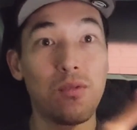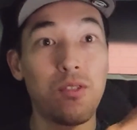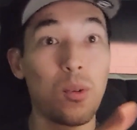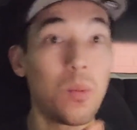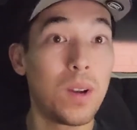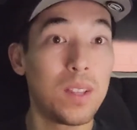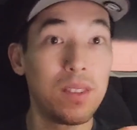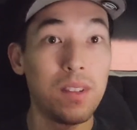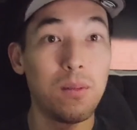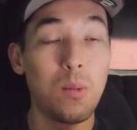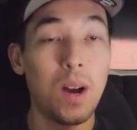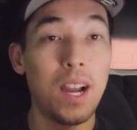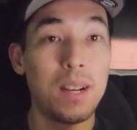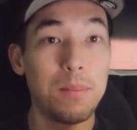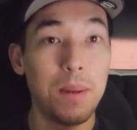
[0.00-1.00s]
for when the
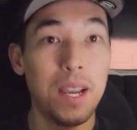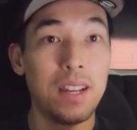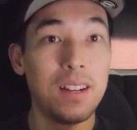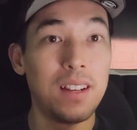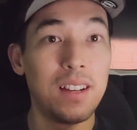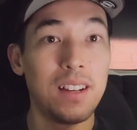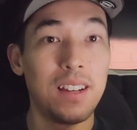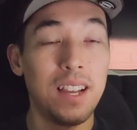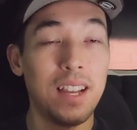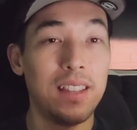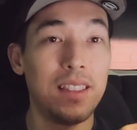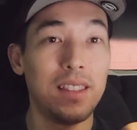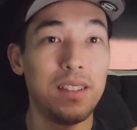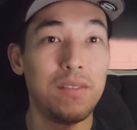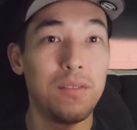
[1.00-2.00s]
wide beta
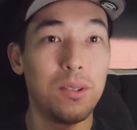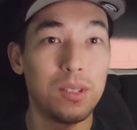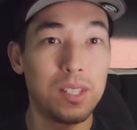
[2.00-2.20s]
and the full